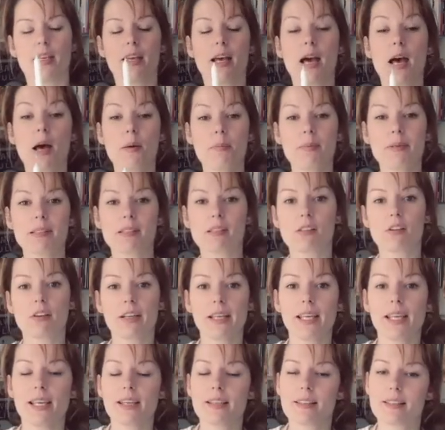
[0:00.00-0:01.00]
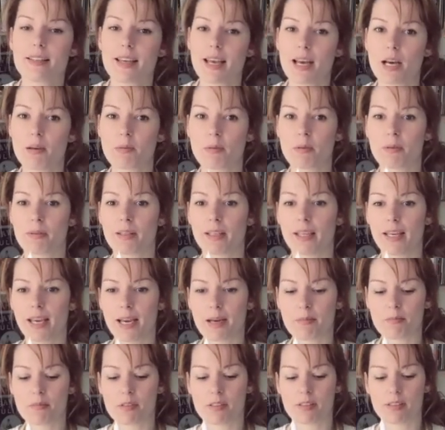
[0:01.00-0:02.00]
Hubby's not here to help me with the
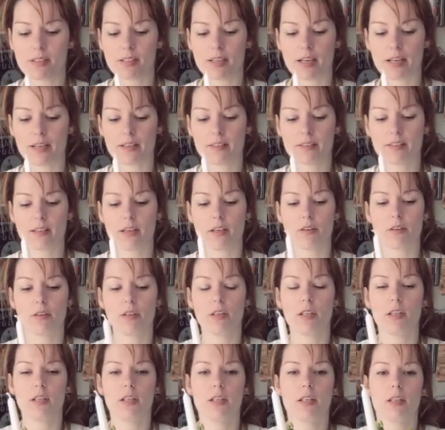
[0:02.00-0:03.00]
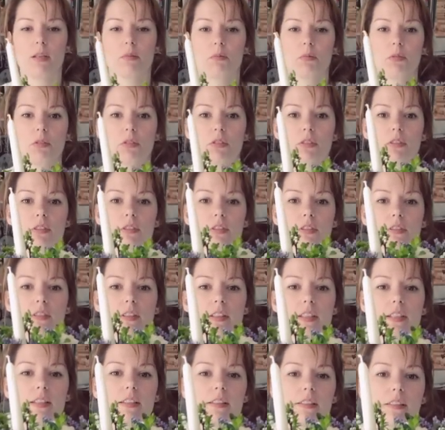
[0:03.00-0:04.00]
camera today, so I'm just going to do
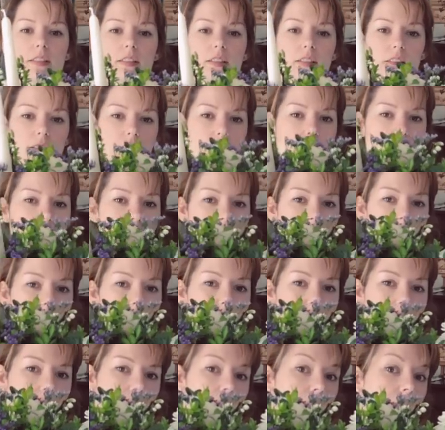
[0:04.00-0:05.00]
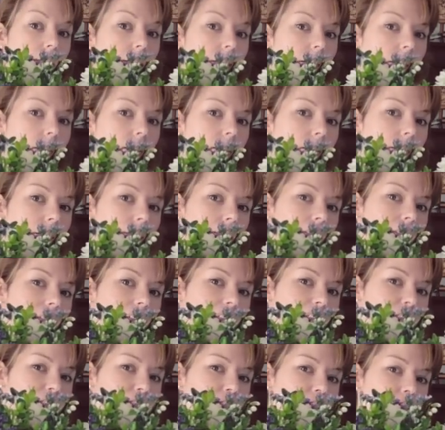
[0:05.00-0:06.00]
this. Is
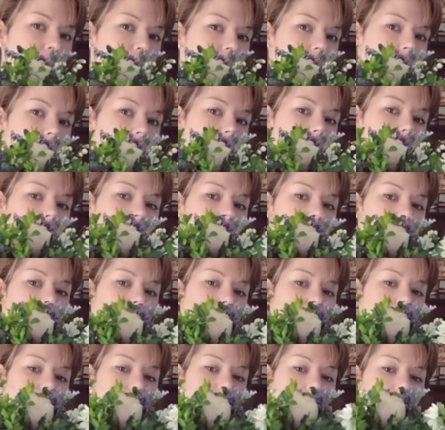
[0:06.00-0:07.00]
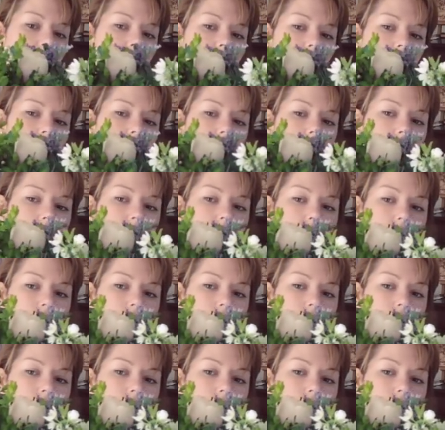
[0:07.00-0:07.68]
that good? Can you see that?